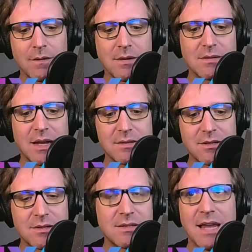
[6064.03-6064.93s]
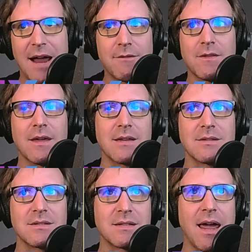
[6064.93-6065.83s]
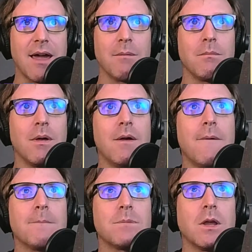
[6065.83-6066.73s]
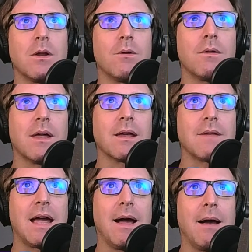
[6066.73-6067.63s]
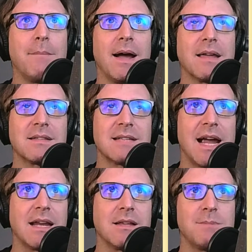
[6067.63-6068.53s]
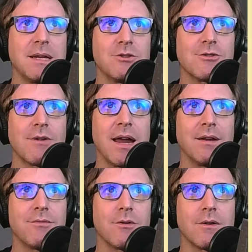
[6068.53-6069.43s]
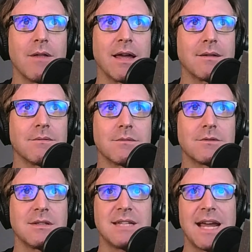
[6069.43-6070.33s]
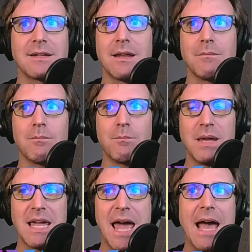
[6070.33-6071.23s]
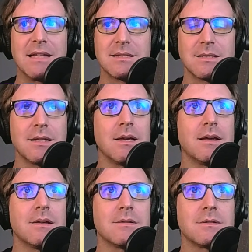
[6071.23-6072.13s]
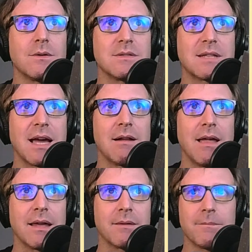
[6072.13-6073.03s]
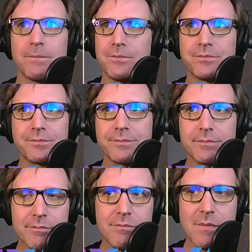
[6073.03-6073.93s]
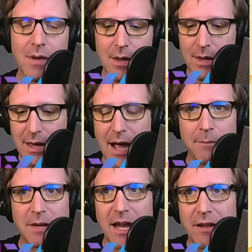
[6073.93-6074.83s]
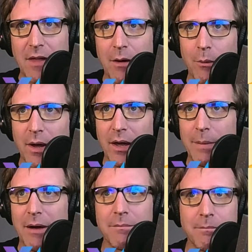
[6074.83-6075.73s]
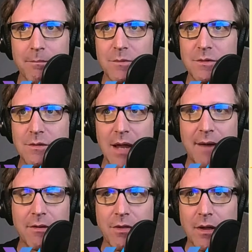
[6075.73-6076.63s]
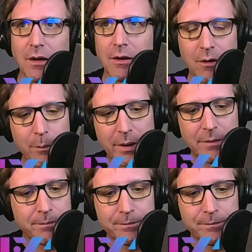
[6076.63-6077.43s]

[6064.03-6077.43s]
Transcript: these days. I just see everything as a scam. You know, like my sight is being trained for like detecting BS. So it's kind of like I'm getting that way about everything, you know, but